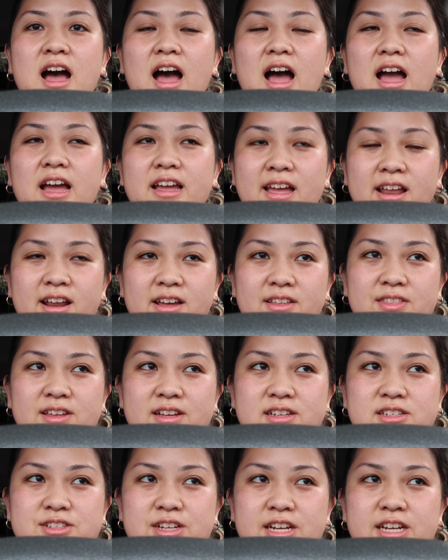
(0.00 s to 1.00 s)
I cannot
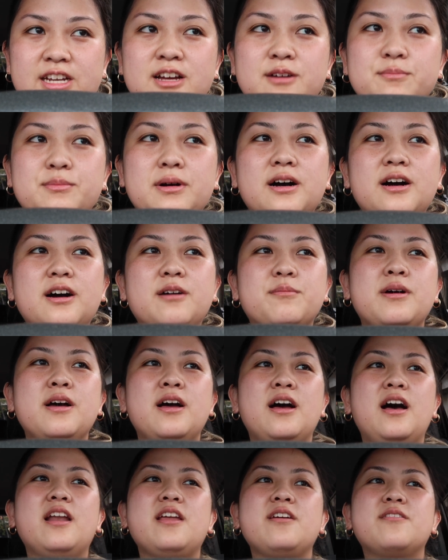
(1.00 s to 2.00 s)
think straight. But um,
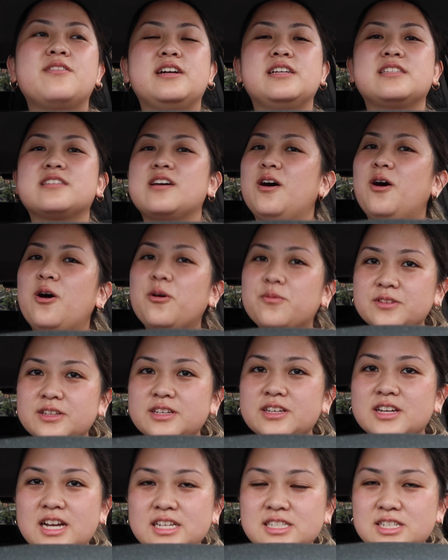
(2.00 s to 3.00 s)
anyways, hopefully
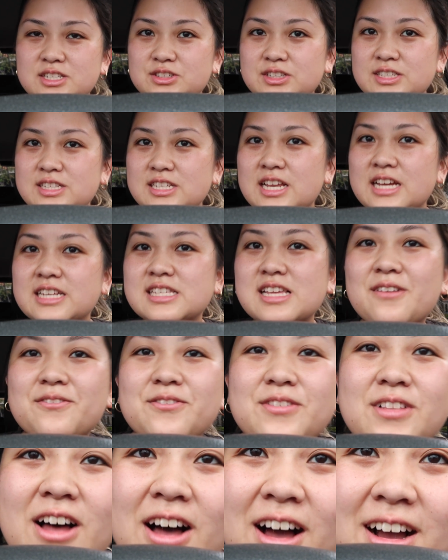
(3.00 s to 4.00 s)
you guys enjoyed today's
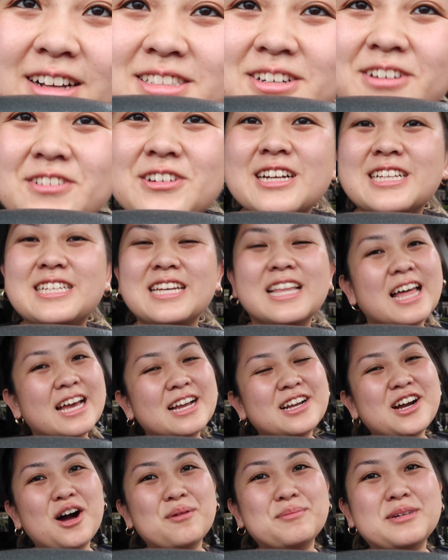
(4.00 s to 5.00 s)
vlog. Don't forget to
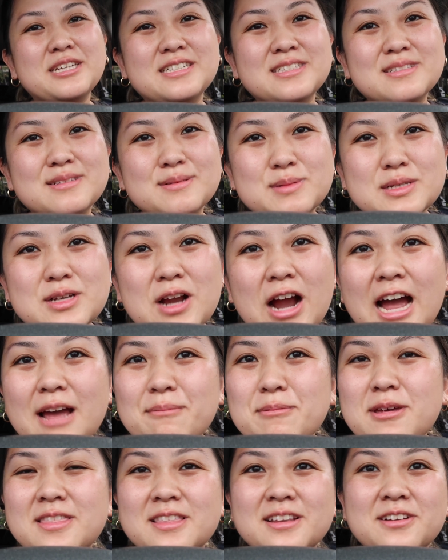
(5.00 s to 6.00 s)
like, comment, and subscribe.
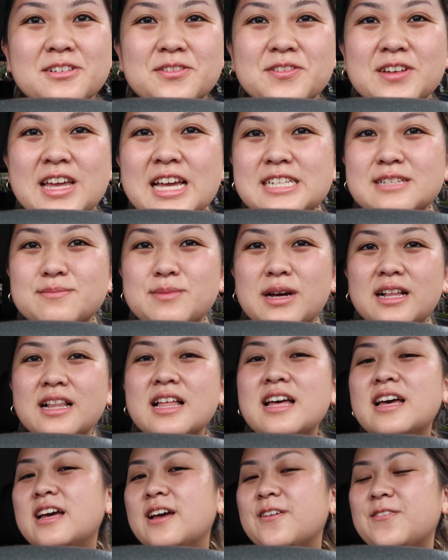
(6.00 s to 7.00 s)
Hit the notification bell
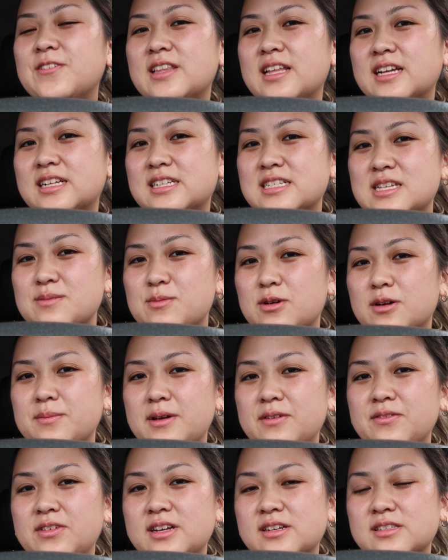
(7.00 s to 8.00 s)
if you'd like to see more of
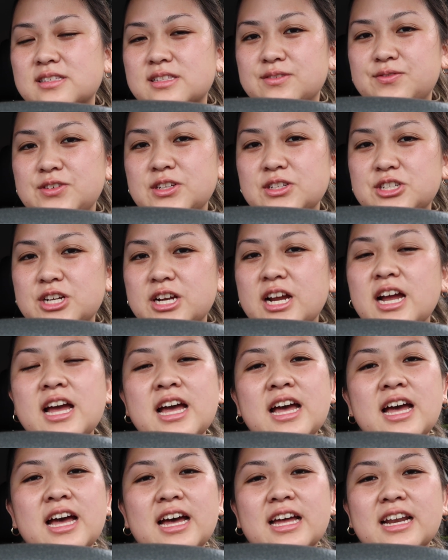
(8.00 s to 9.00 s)
my videos in the future.
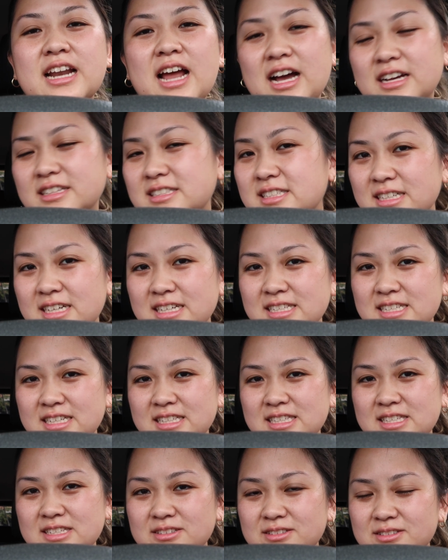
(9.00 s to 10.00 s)
And I'll see you guys
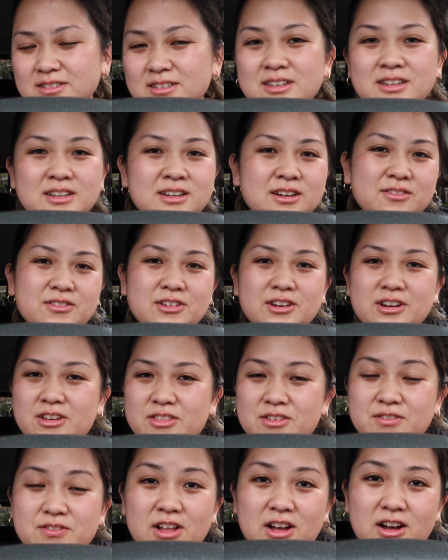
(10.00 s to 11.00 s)
again soon for
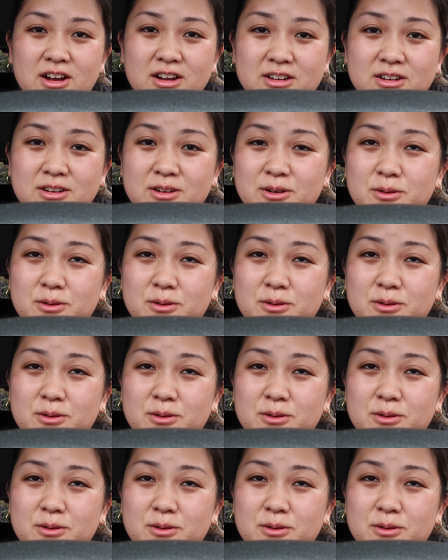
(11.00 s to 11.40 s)
another vlog.